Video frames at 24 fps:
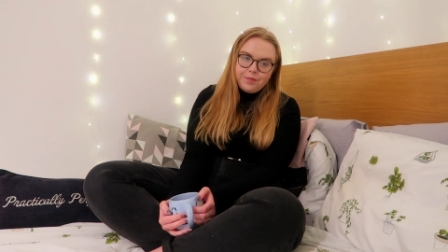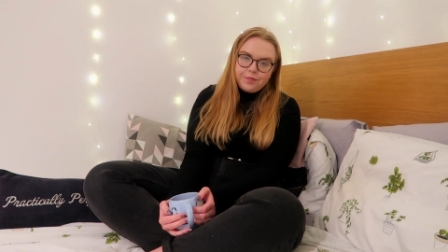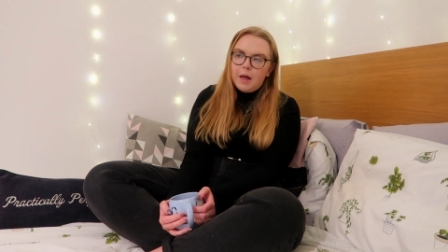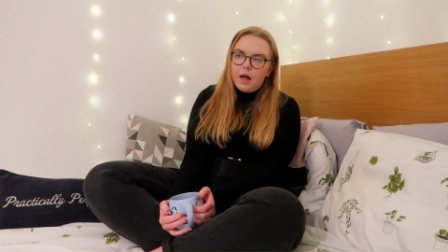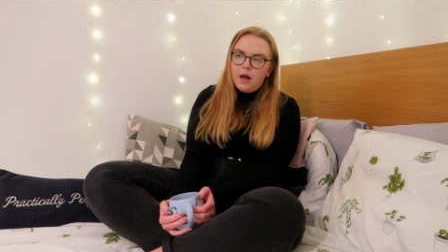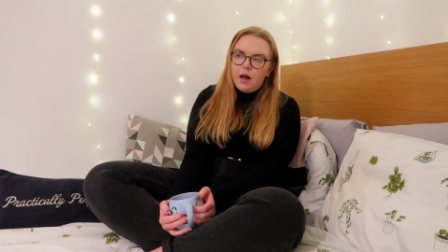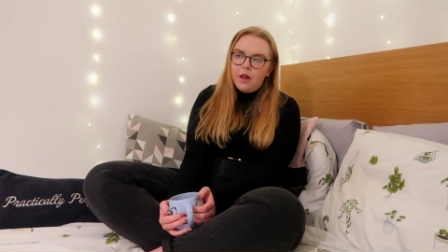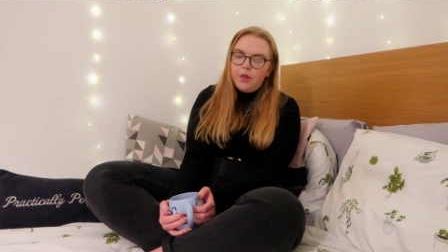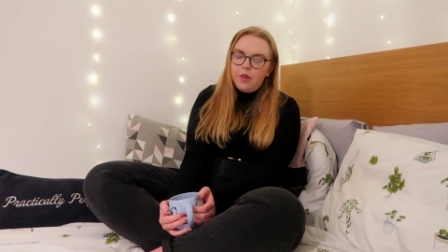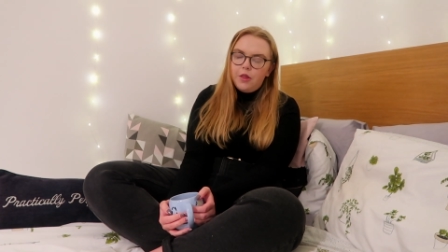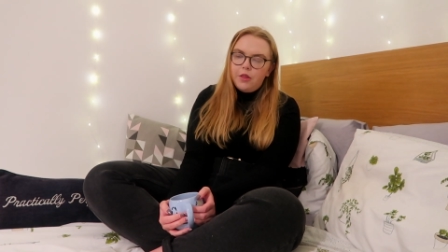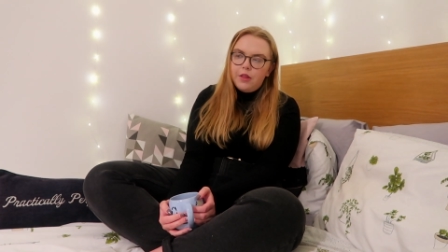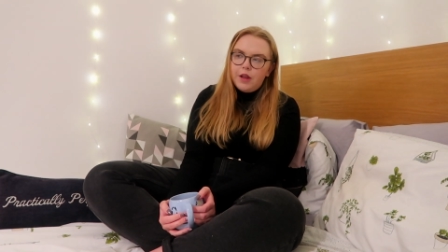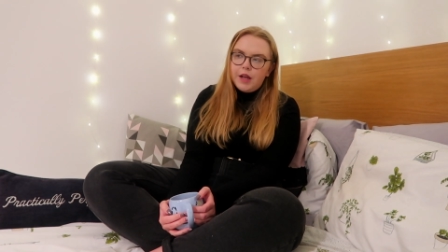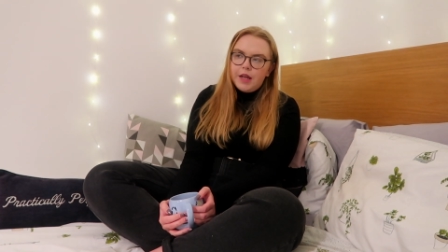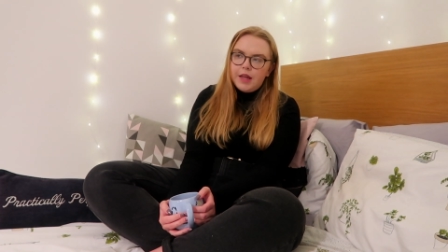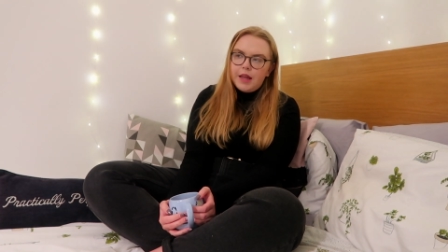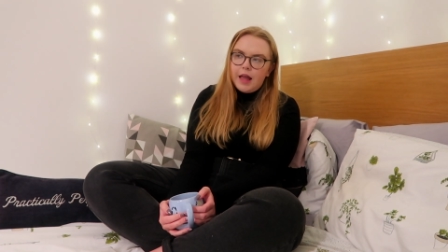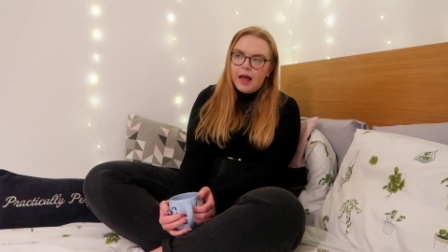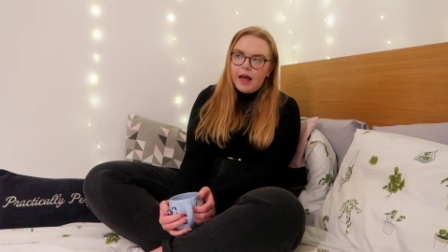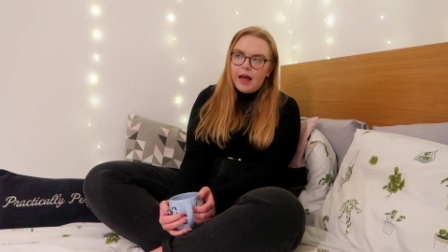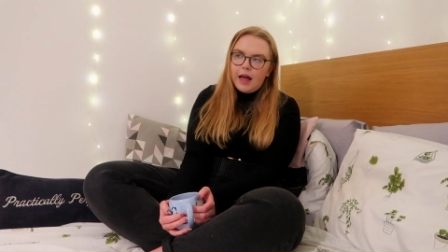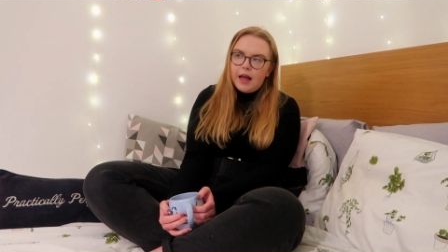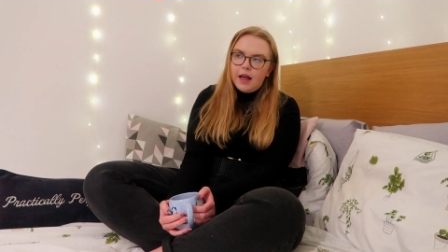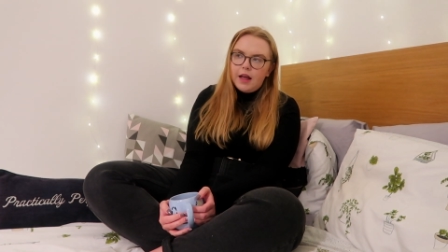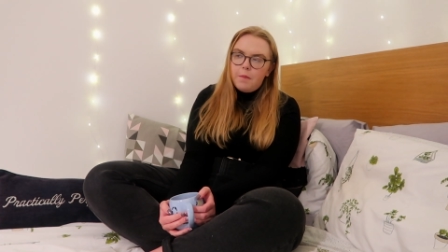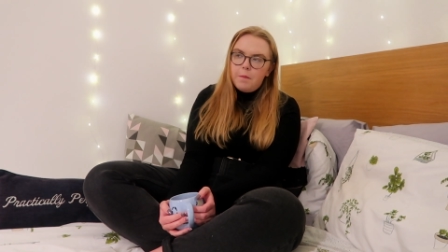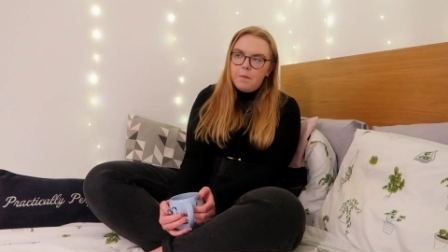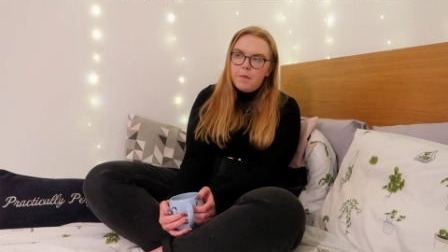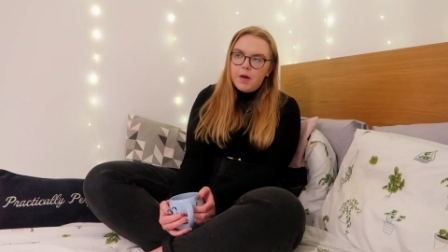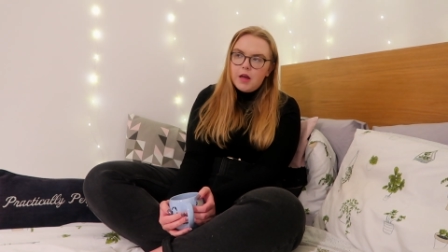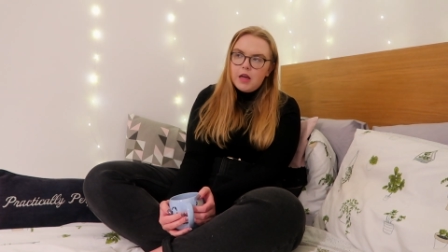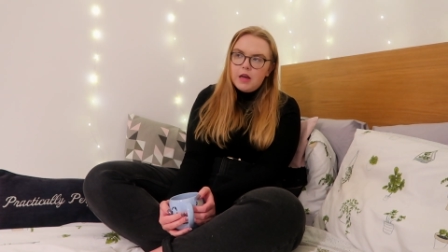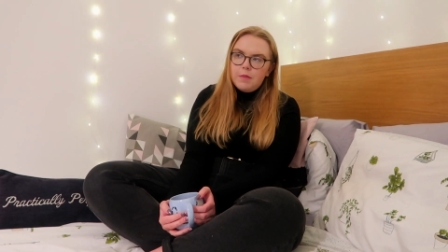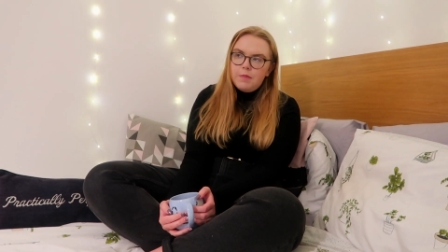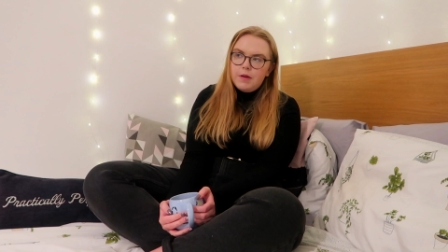But other than that,
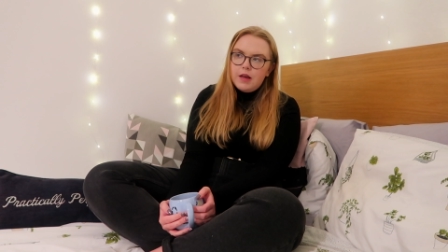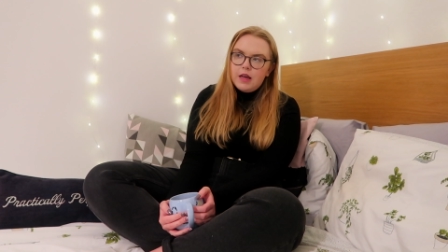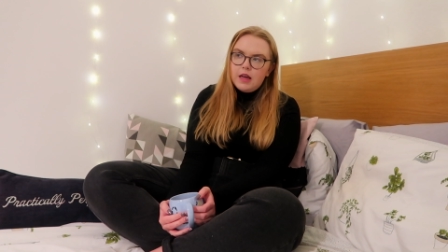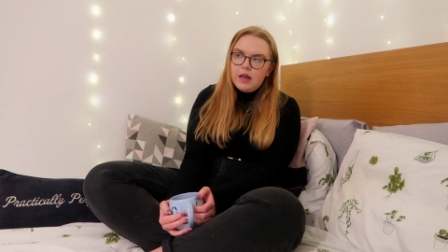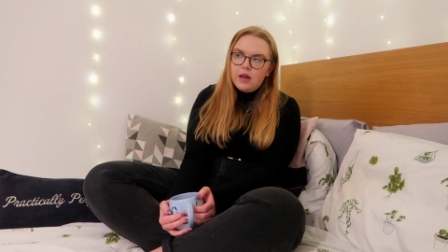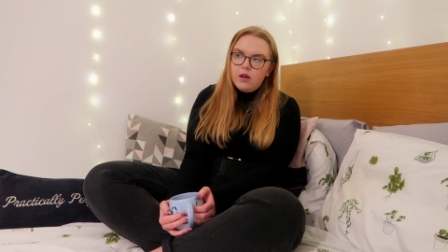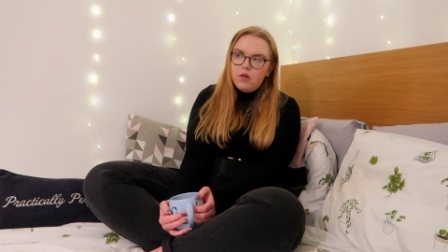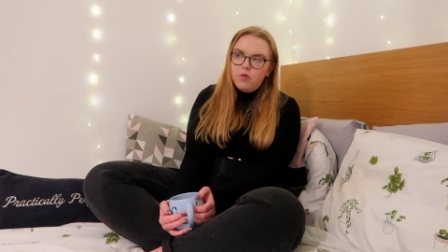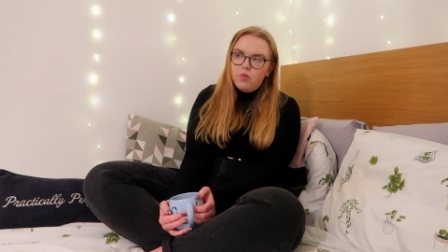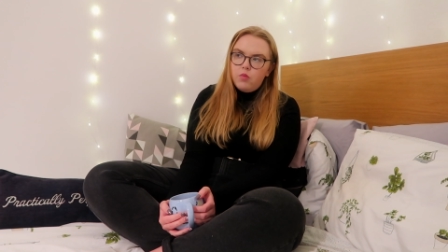maybe